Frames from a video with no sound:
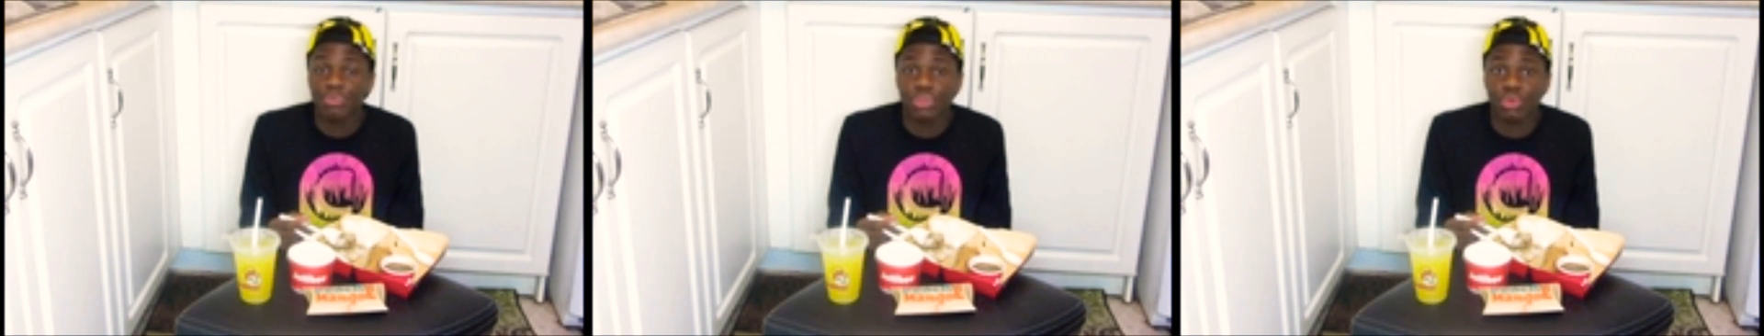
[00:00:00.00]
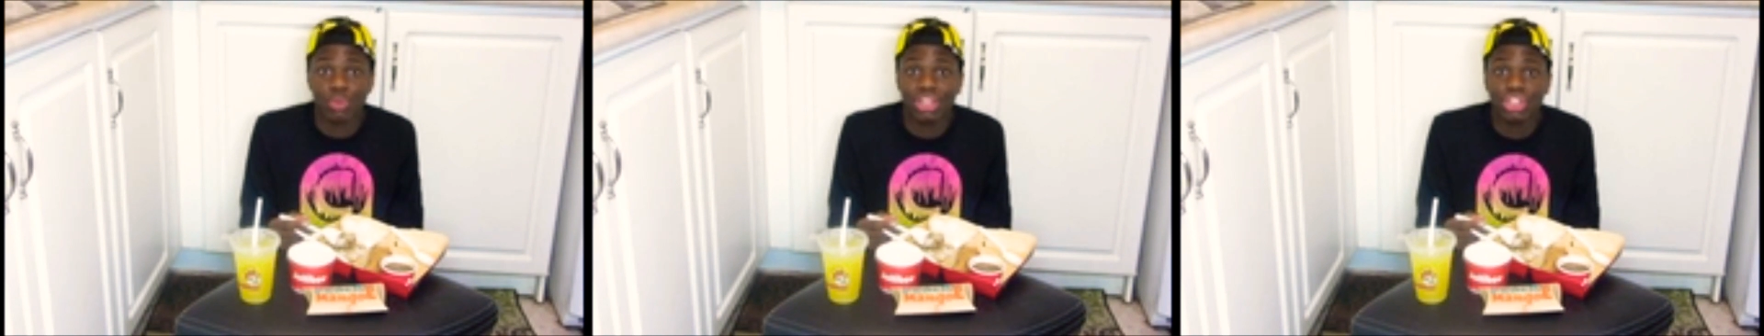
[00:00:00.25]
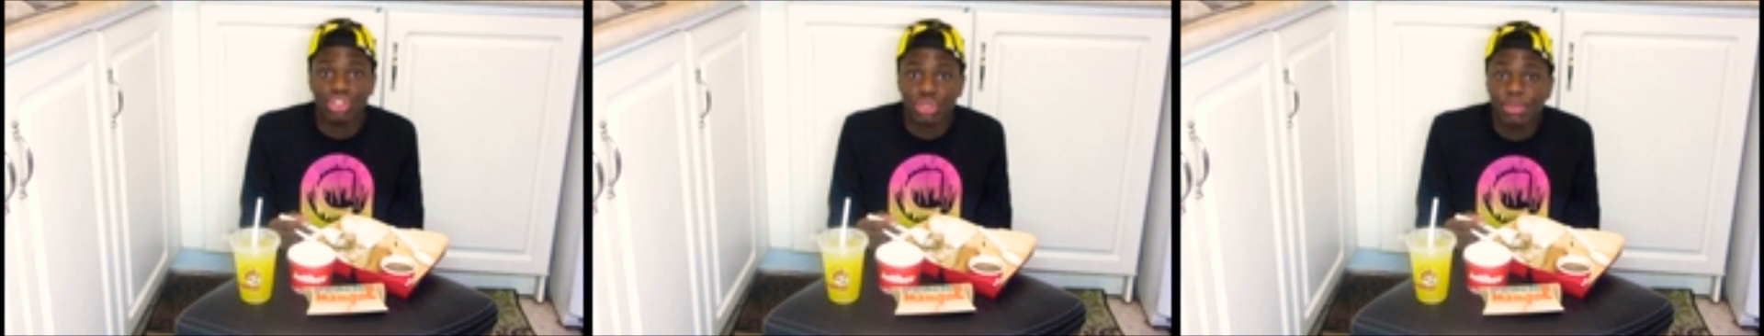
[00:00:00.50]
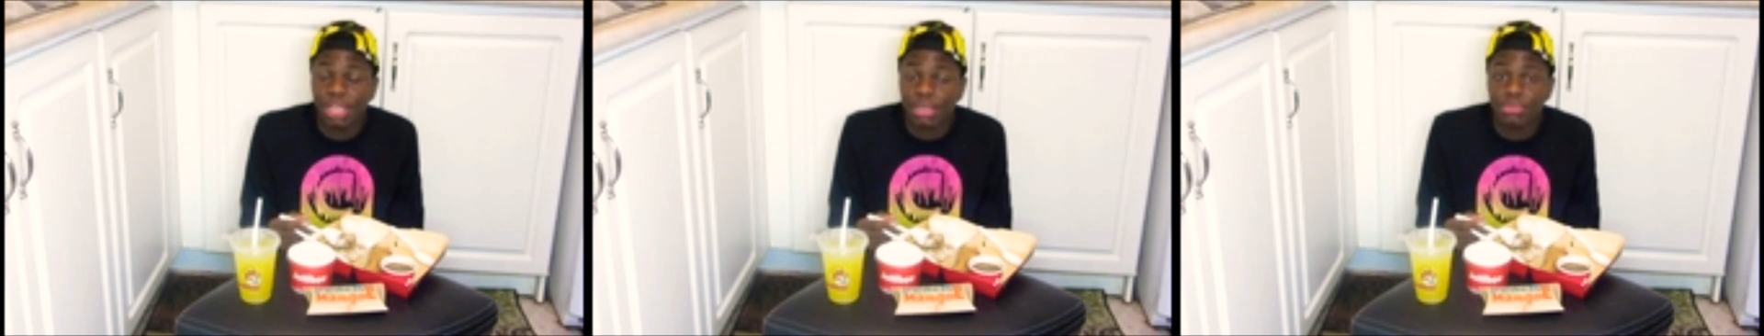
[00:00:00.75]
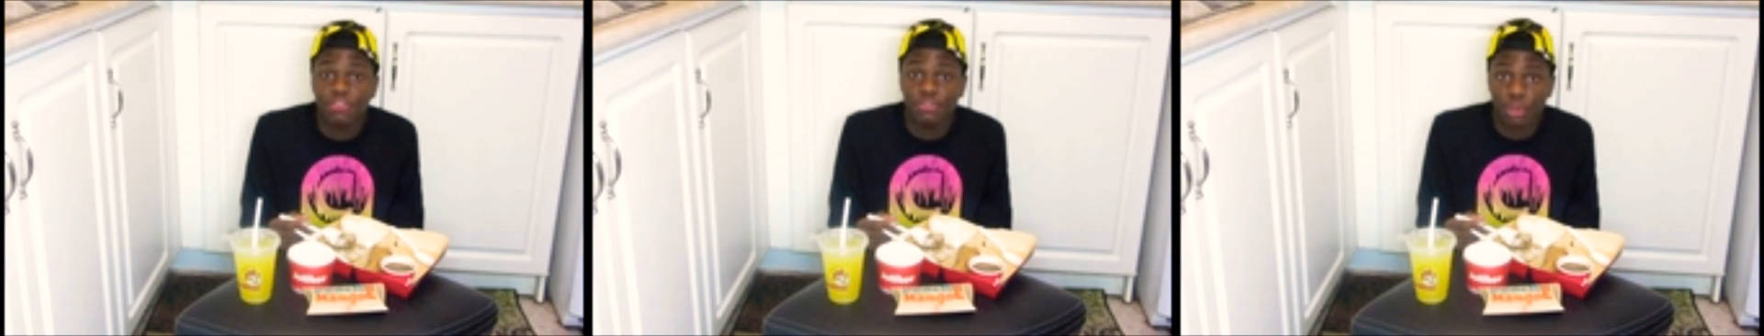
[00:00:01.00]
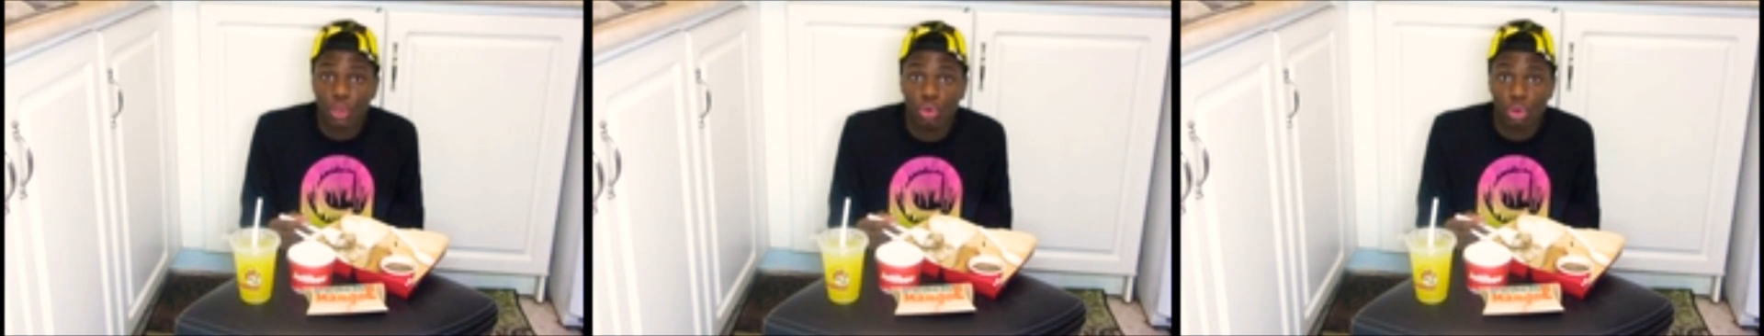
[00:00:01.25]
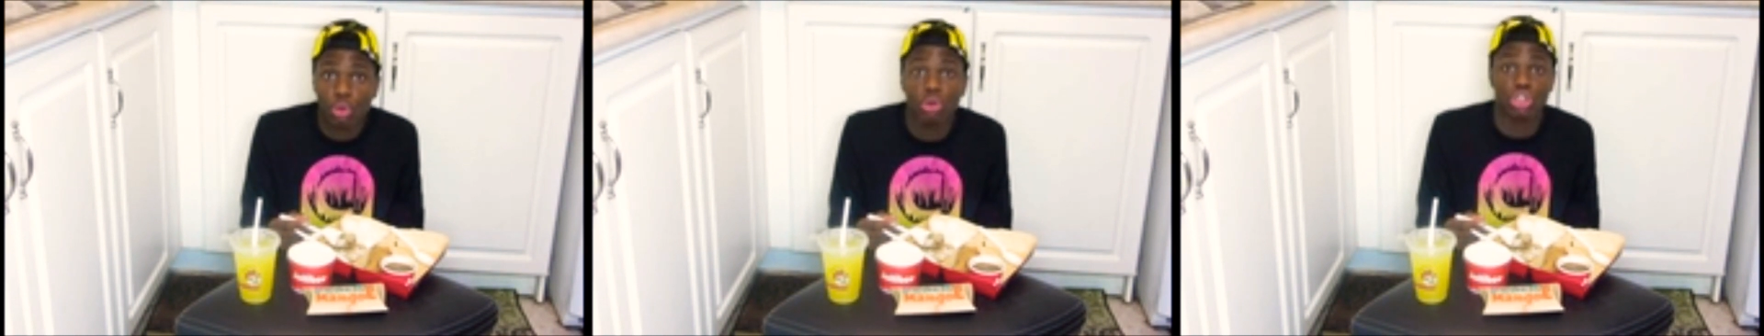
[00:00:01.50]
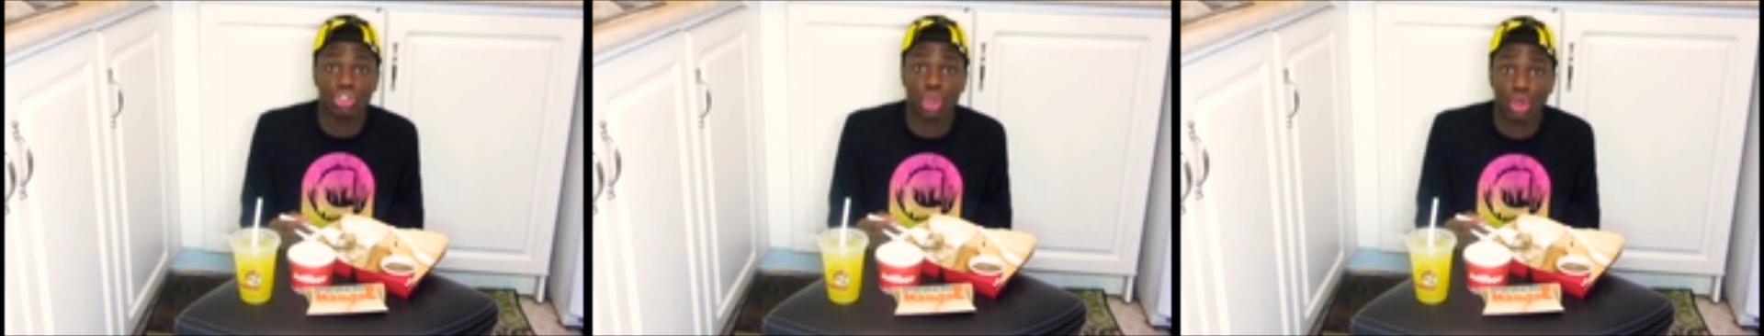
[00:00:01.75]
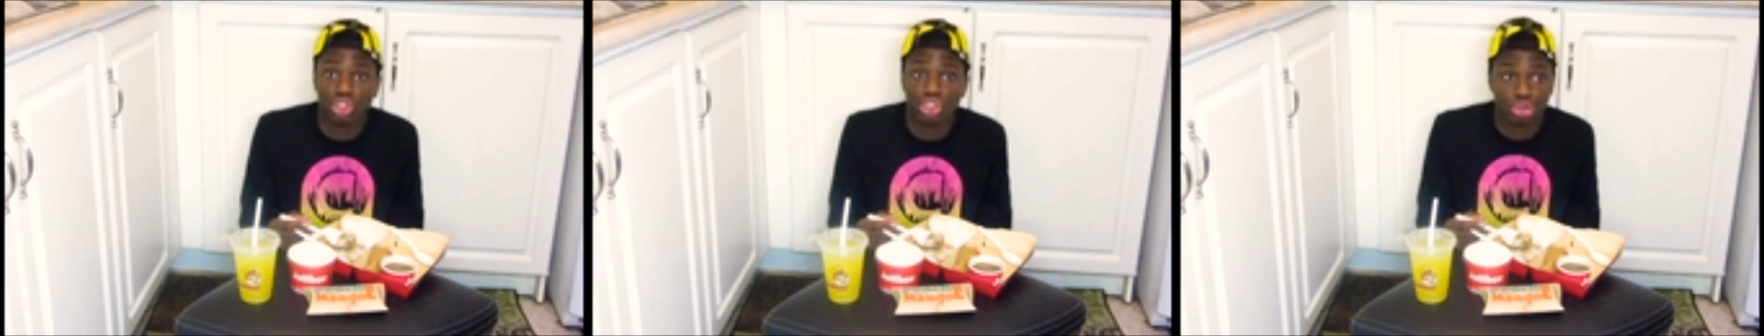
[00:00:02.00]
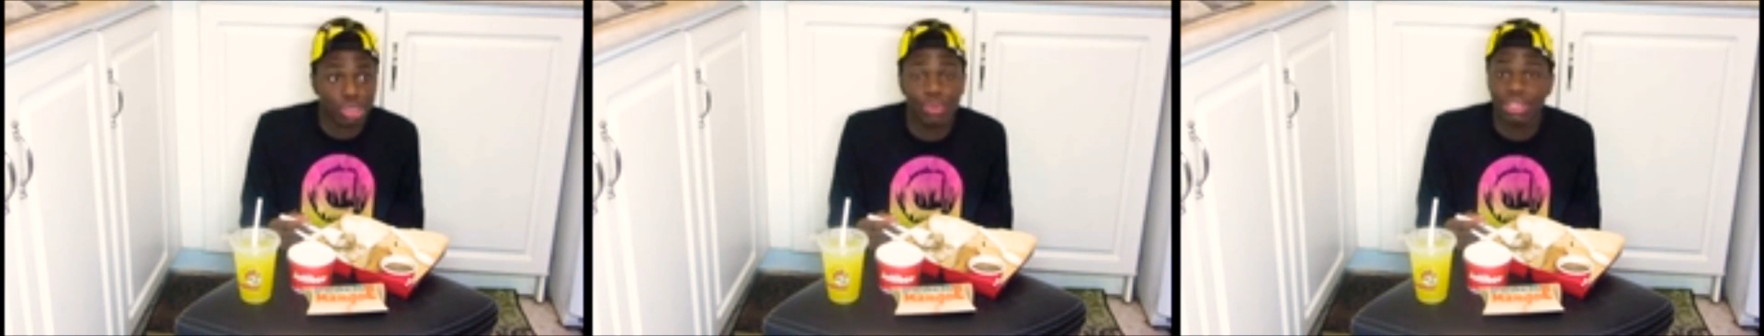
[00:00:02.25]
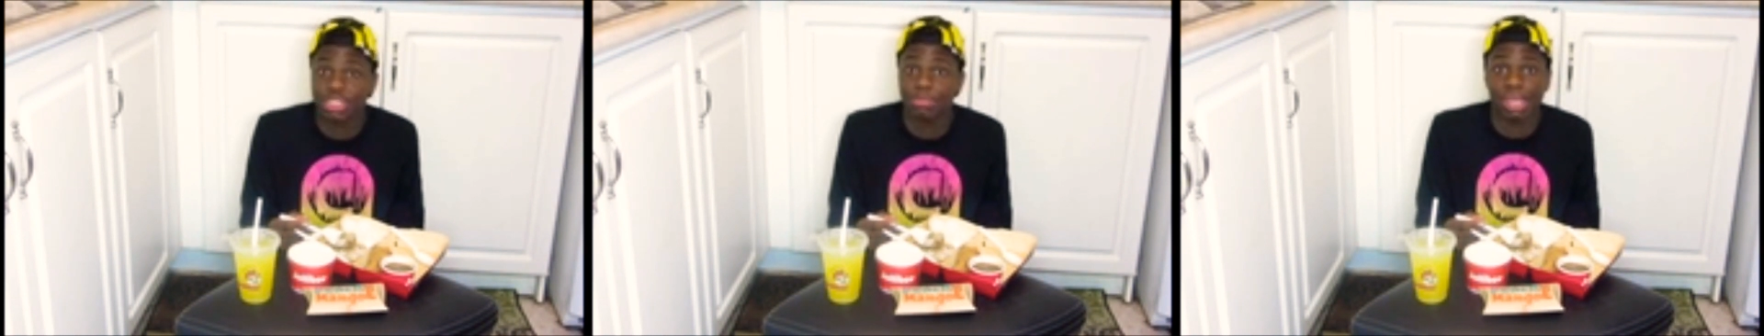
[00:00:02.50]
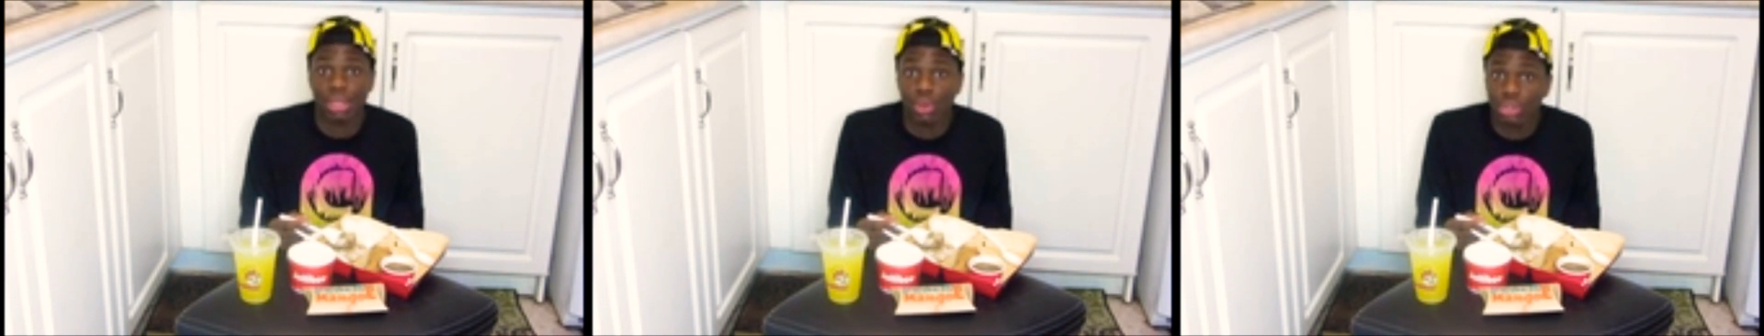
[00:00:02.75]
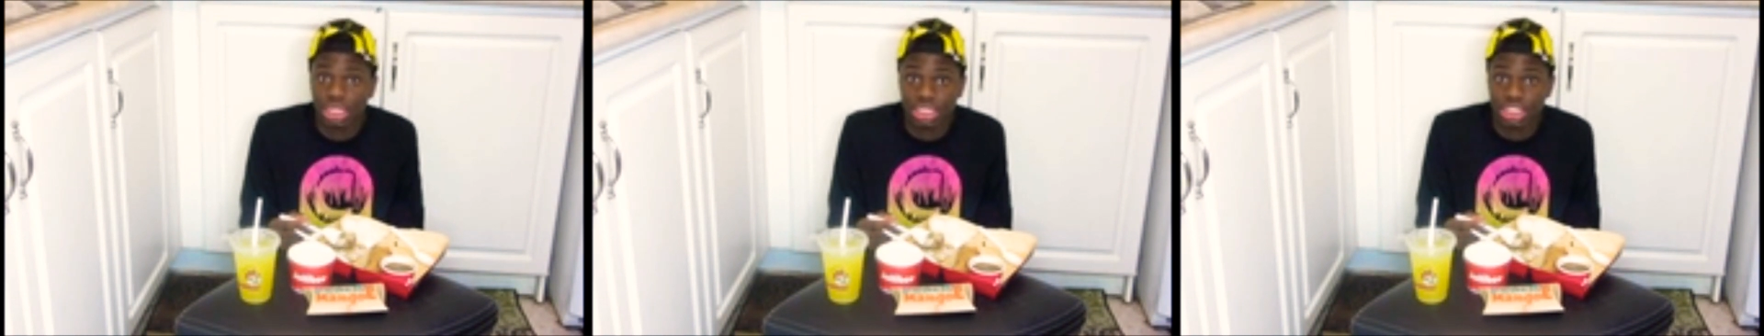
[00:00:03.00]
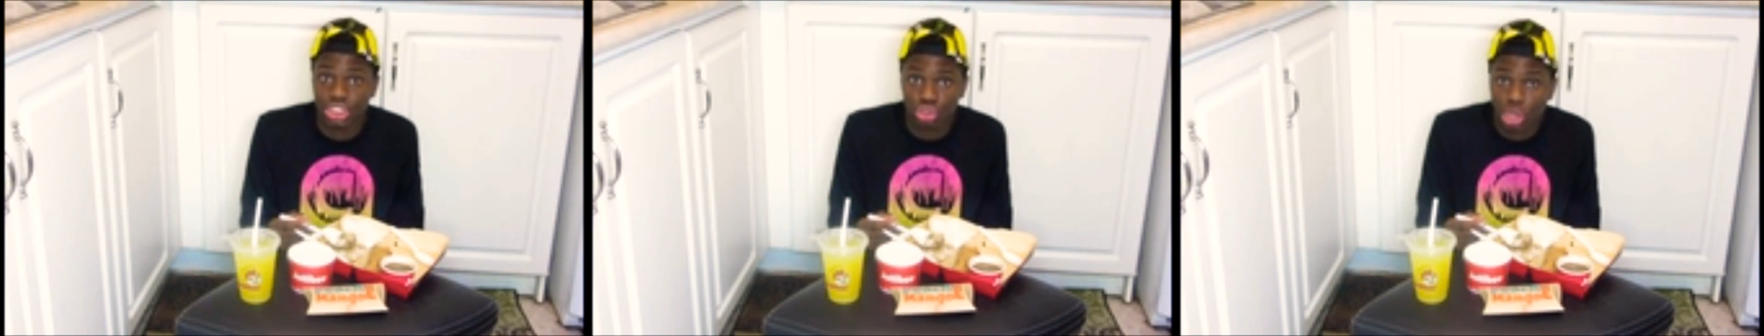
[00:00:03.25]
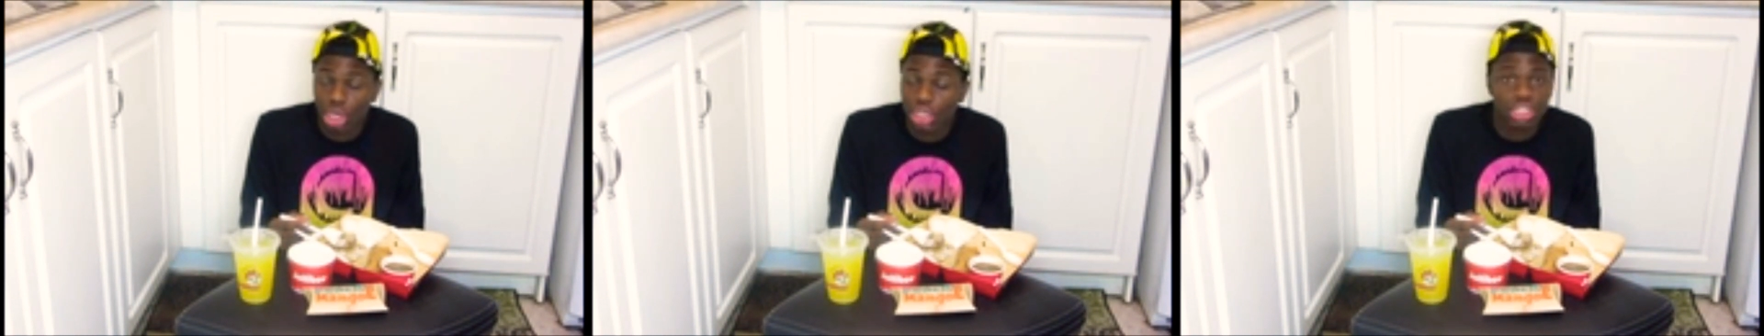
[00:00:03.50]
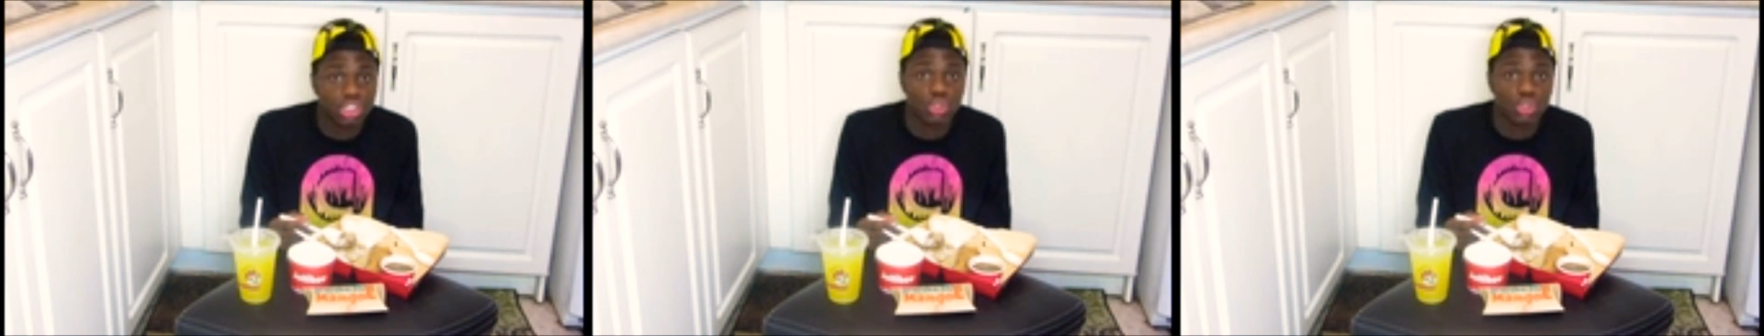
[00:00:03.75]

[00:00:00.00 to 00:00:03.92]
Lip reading: when the tree becomes a full-grown adult tree with this big old nutty trunk that